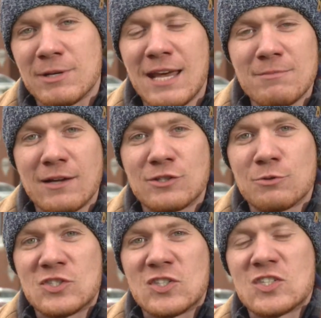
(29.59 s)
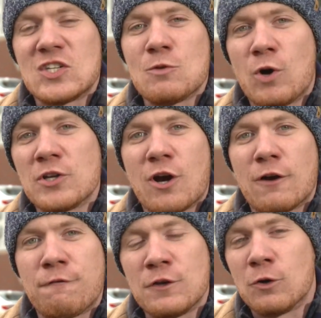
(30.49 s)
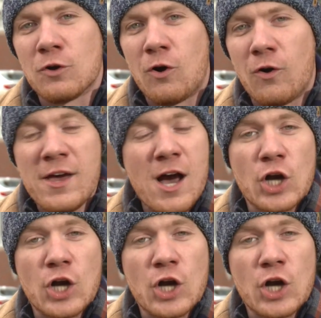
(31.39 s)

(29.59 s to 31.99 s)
It came down to a 61-yard field goal,